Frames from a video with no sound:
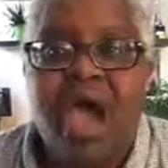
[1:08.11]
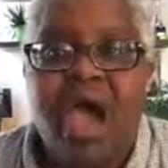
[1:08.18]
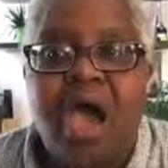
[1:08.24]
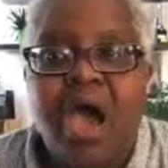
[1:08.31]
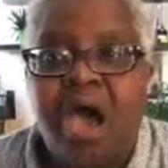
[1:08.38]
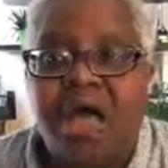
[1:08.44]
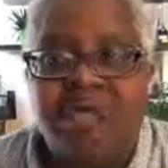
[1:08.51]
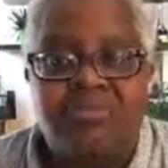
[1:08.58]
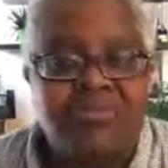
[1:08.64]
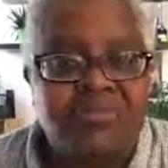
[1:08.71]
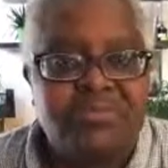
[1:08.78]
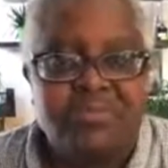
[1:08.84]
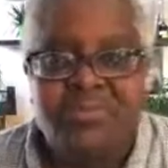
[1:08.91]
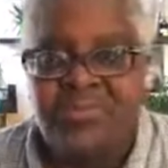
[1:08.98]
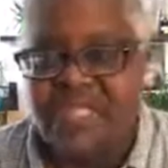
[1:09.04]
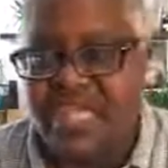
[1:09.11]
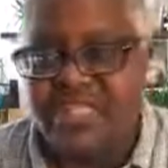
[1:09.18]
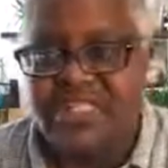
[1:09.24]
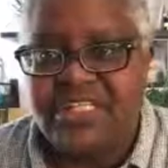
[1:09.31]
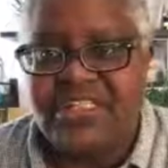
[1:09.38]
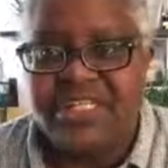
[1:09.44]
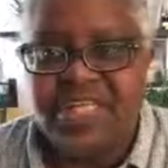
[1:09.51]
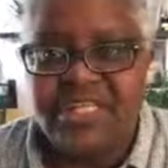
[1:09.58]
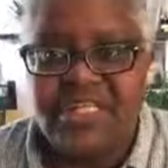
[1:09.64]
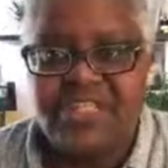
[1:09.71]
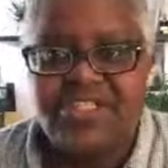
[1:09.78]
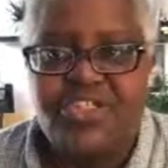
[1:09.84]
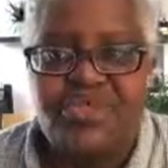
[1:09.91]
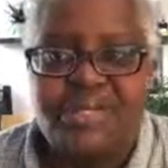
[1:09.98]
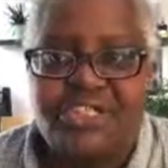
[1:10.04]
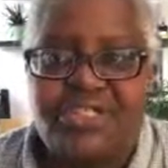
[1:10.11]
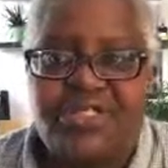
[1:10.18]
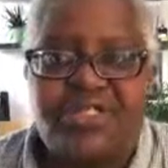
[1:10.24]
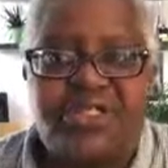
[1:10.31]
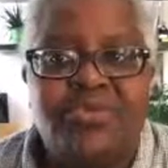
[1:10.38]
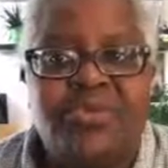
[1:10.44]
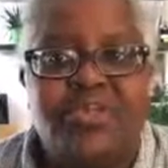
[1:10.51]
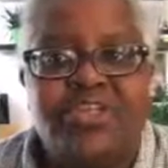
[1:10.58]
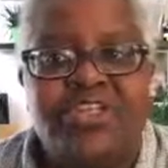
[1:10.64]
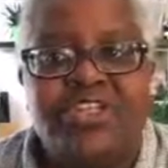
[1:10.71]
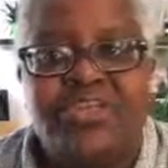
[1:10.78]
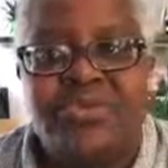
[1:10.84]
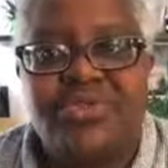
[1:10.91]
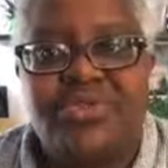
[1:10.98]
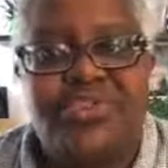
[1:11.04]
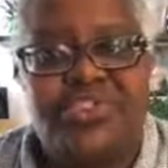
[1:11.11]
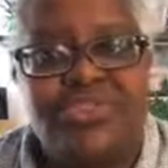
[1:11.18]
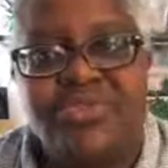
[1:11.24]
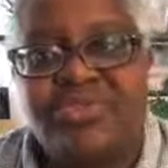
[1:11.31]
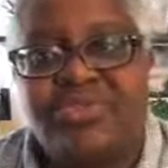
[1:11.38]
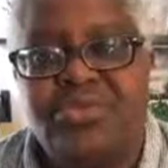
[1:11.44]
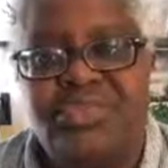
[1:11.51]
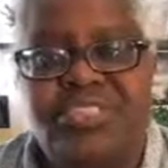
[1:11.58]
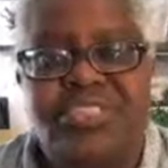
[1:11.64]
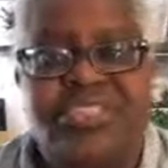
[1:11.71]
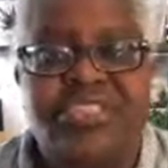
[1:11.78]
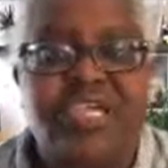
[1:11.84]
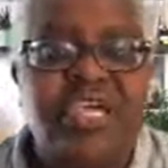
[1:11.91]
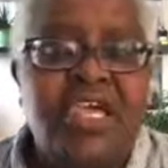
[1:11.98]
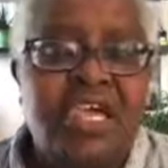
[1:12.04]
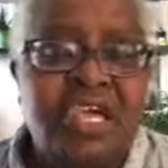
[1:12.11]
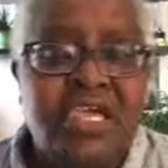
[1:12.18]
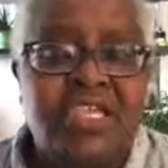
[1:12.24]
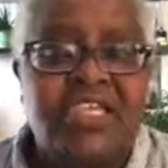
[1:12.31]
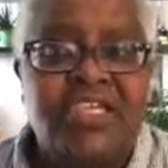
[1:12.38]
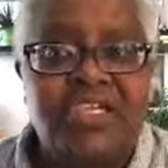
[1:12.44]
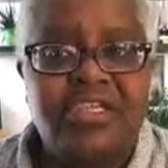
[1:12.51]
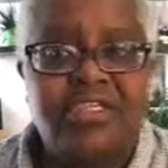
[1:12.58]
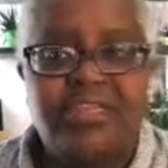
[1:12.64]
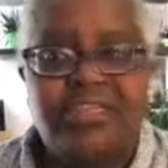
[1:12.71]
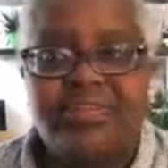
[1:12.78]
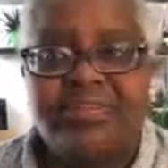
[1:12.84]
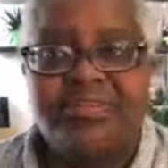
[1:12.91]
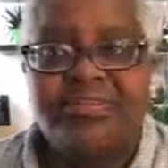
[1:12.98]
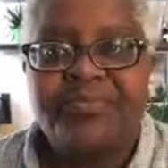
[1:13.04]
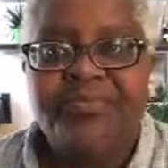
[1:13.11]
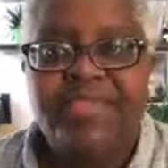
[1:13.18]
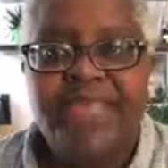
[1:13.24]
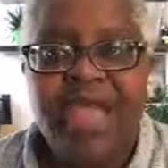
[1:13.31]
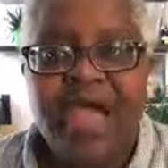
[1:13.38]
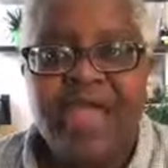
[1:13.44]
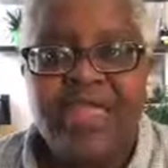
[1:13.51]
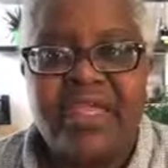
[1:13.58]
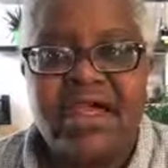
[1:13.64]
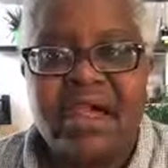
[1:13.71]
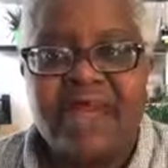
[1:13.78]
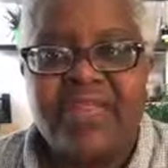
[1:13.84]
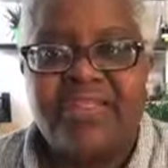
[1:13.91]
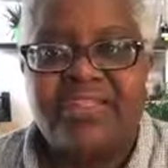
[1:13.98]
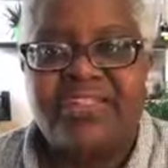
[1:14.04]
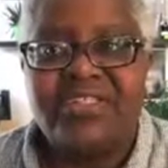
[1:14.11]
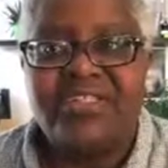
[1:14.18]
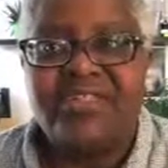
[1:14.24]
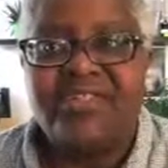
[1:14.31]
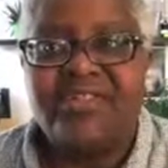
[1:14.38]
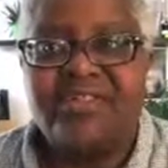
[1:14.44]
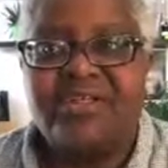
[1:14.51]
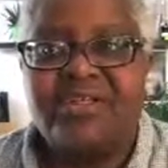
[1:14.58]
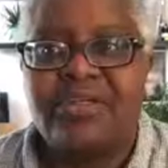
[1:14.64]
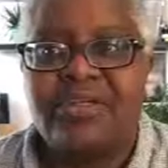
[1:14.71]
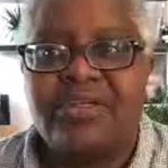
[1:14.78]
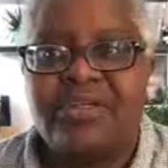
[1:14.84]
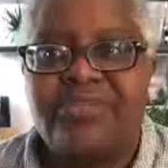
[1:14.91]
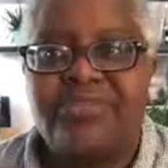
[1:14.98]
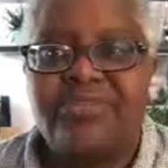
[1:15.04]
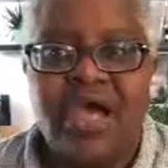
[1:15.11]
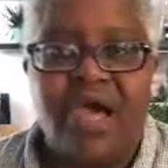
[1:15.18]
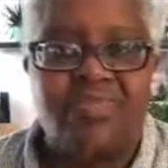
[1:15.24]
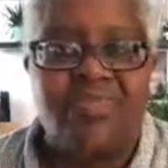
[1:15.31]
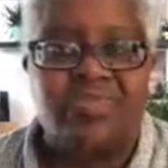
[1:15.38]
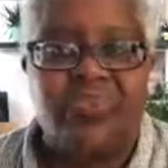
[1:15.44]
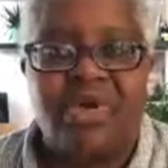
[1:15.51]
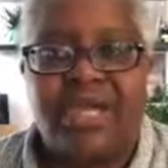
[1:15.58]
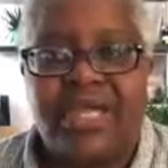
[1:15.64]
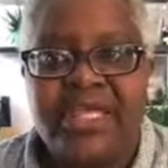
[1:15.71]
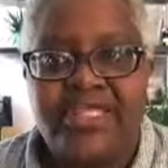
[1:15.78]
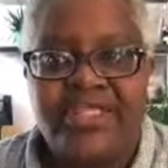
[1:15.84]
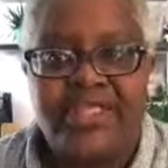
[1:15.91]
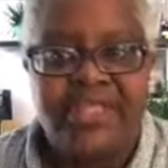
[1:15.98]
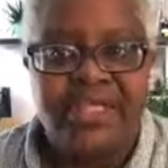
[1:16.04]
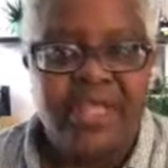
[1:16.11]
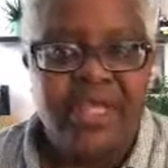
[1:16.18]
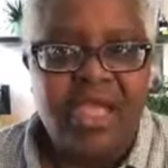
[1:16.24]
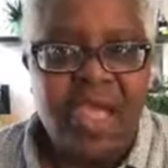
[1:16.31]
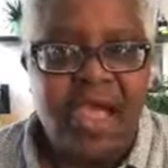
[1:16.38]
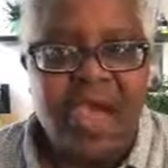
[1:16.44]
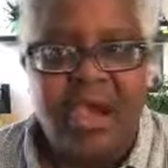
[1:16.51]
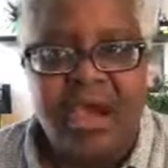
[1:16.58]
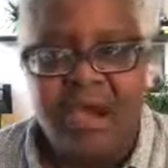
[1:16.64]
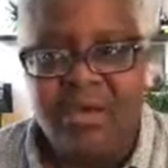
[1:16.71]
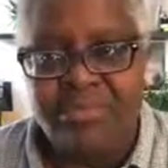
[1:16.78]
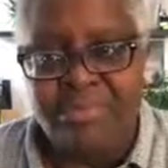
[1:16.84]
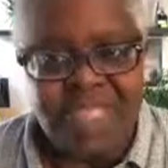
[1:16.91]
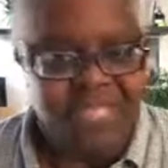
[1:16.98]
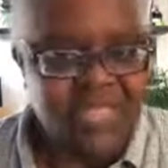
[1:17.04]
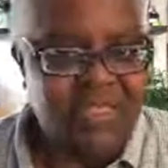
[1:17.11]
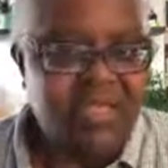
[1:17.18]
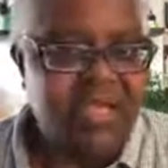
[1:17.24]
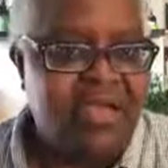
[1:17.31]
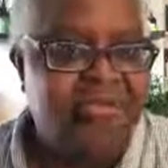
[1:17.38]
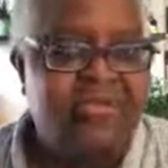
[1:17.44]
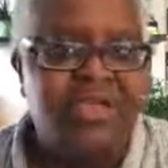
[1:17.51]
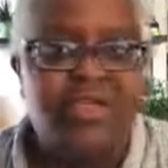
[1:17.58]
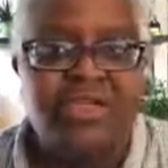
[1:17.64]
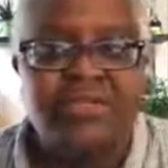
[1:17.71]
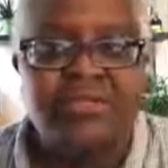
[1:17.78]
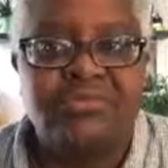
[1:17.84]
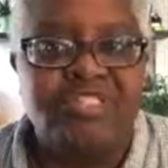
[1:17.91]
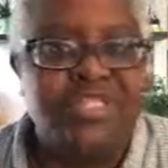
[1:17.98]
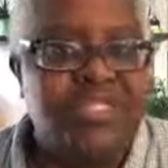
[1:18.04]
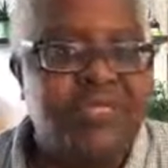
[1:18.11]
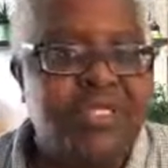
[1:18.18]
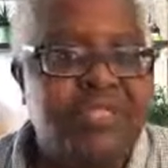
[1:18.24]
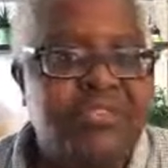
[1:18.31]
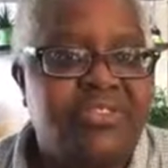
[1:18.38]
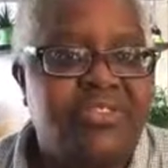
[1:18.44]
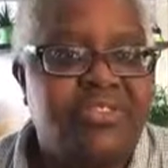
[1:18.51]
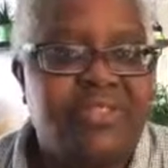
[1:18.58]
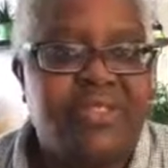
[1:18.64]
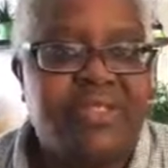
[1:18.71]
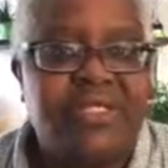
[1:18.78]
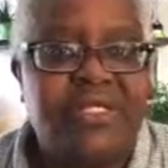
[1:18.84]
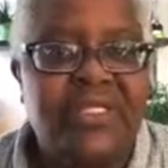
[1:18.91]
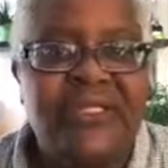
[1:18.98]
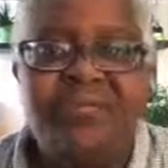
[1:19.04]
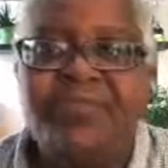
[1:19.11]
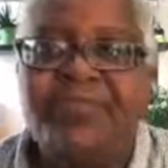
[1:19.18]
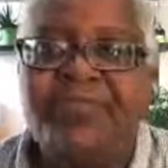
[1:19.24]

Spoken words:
Get to settings. You basically want to go to this gear icon that's in your kind of top right hand of your Gmail screen.